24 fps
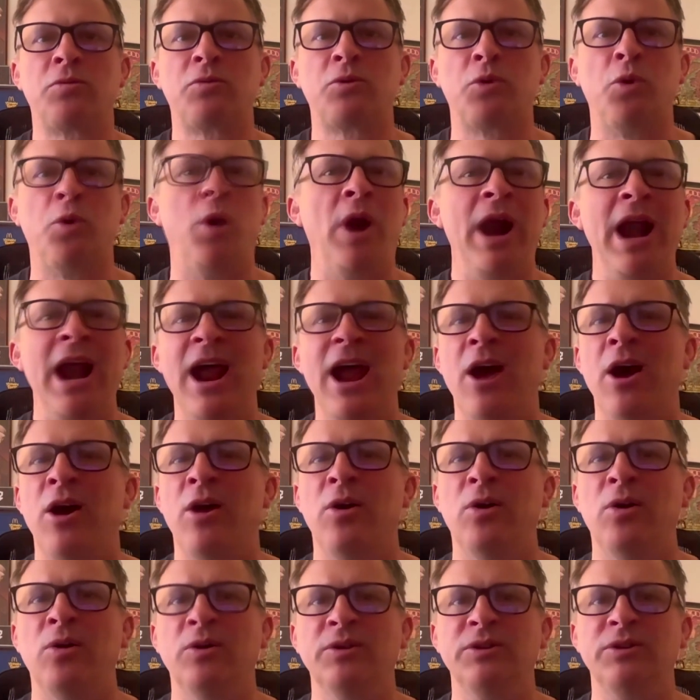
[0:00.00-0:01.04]

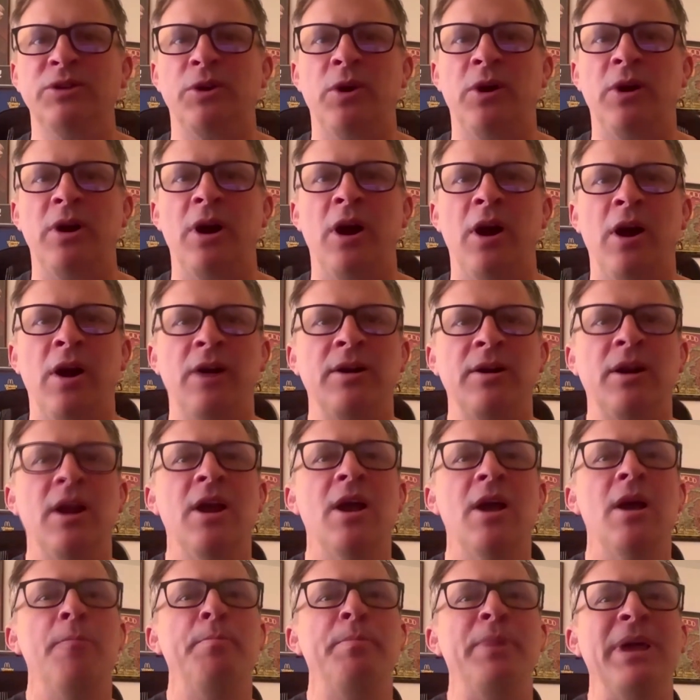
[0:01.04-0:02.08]
crowns or
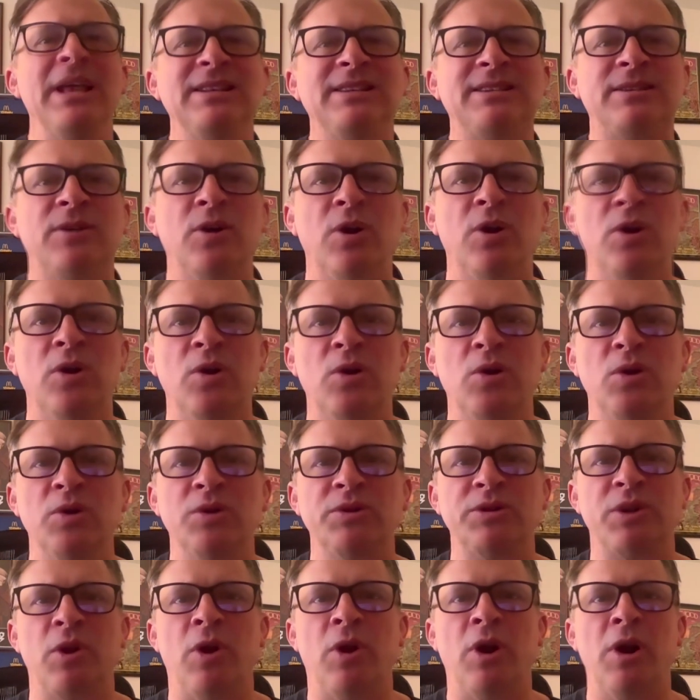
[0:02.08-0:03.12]

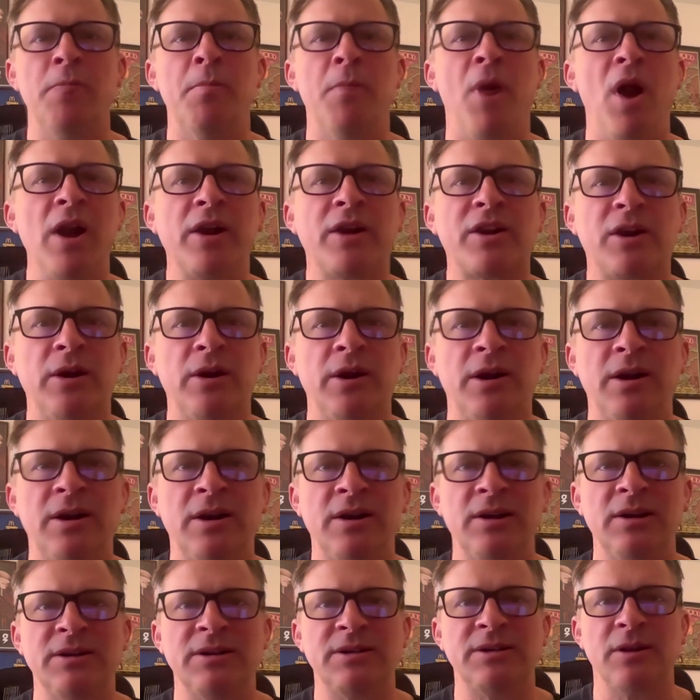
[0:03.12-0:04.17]
pencils or
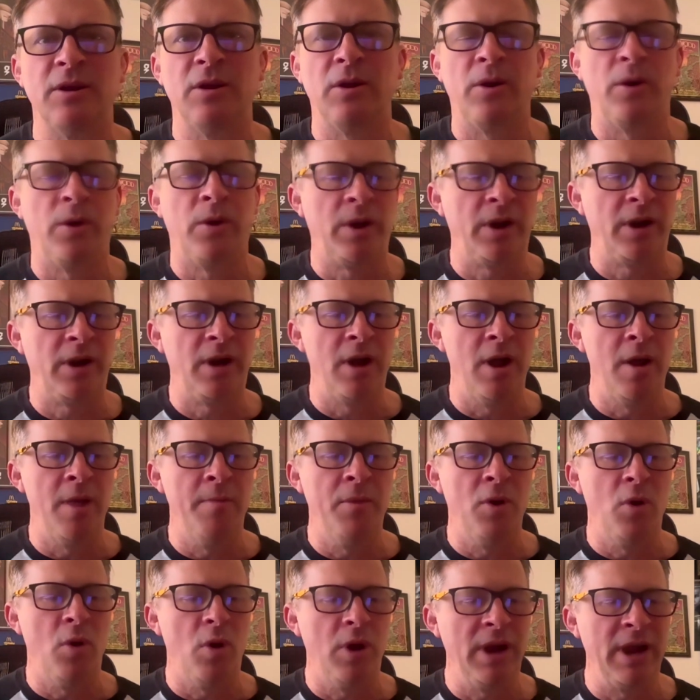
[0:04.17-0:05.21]
markers or